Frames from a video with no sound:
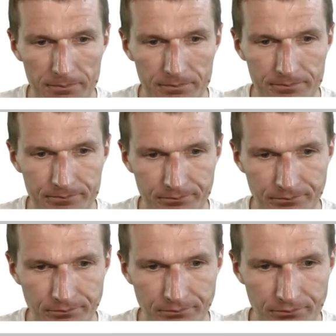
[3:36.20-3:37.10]

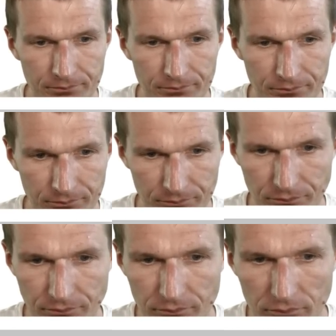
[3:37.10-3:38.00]

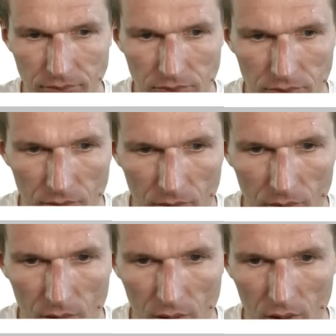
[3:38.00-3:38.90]
Nobody speaks.